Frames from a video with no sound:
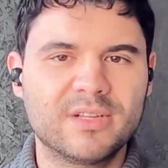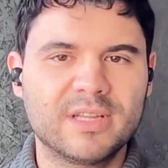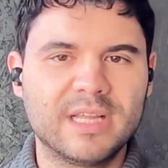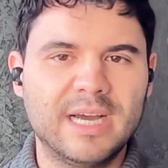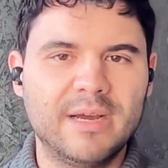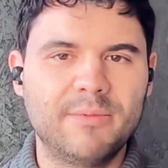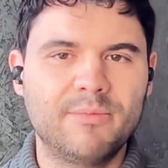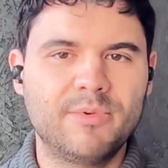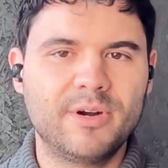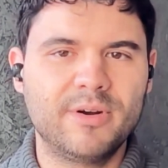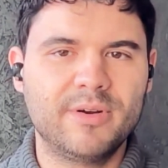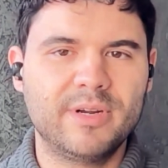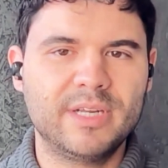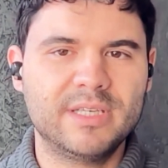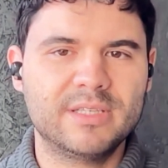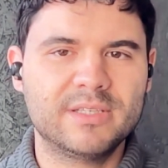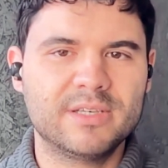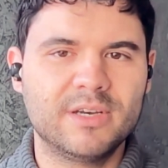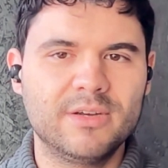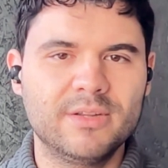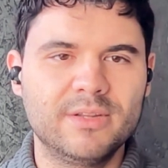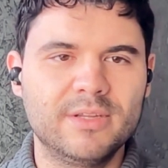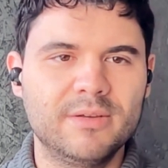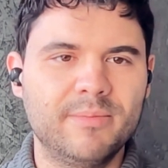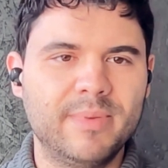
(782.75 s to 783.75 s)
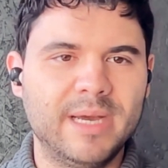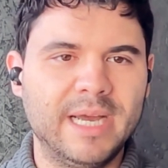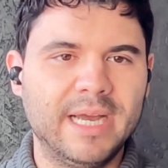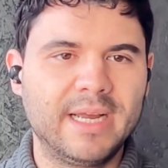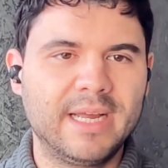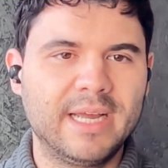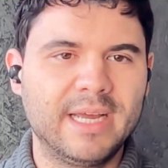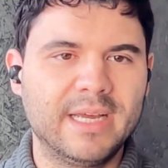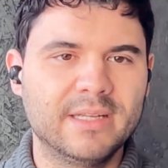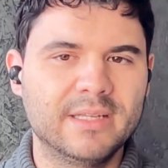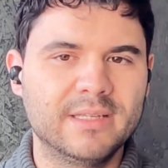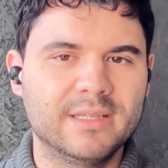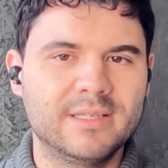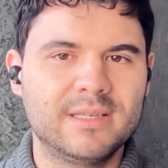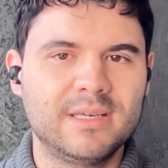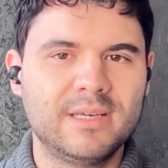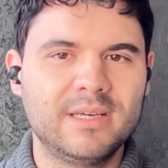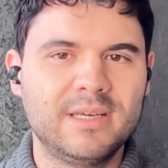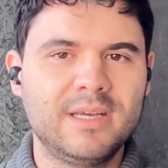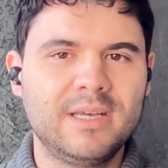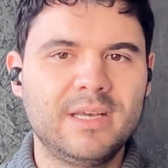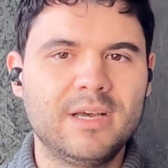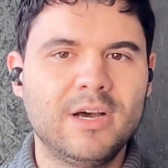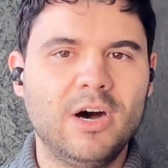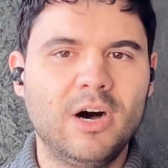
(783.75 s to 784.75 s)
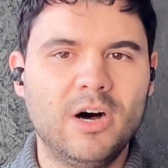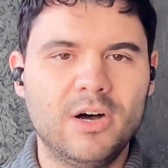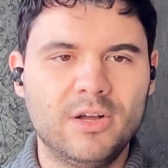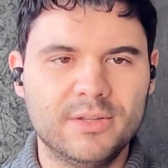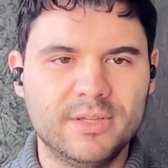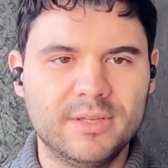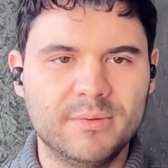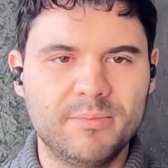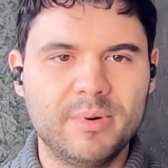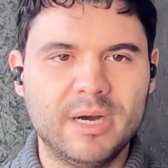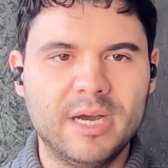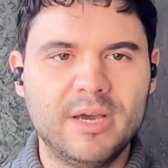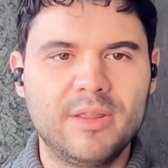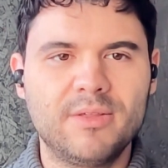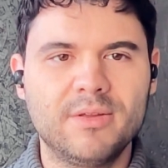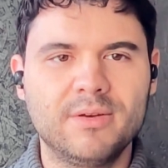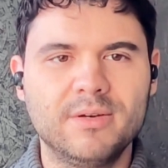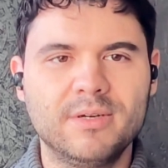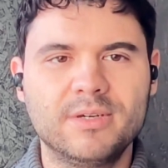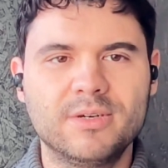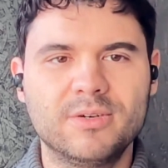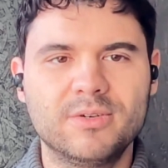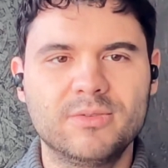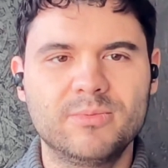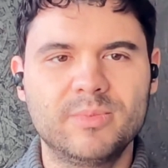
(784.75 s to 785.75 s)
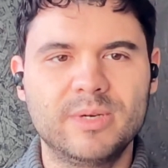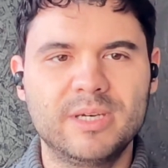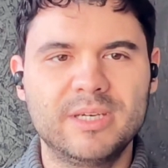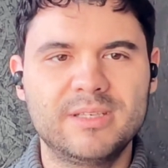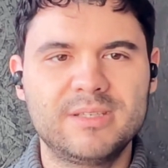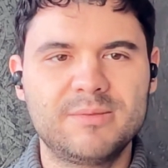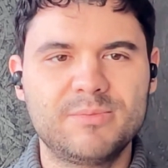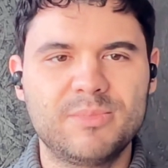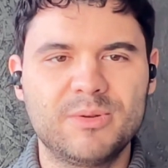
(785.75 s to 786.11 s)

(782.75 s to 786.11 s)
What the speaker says: libraries on the back end on the Python code base.